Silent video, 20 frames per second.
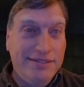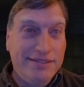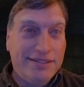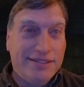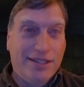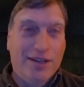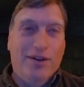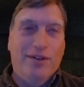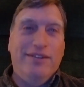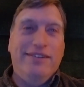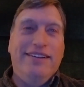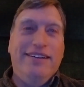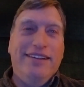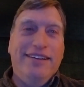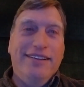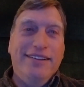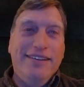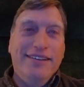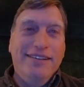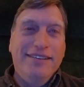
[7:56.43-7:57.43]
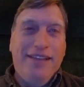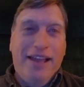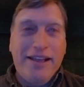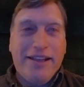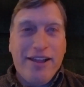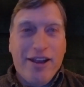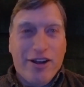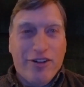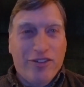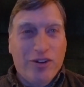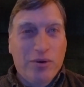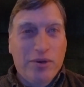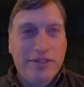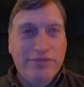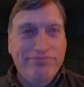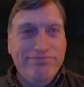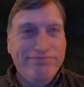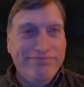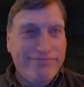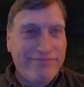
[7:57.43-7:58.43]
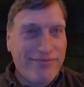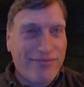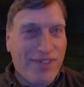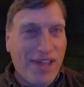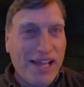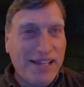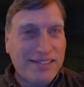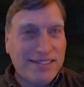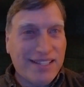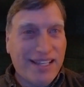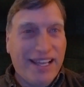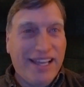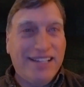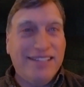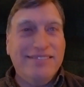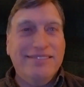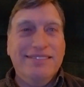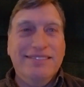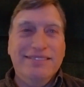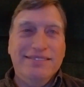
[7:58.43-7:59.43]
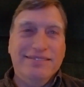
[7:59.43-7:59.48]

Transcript: So take care, everyone. Thanks again.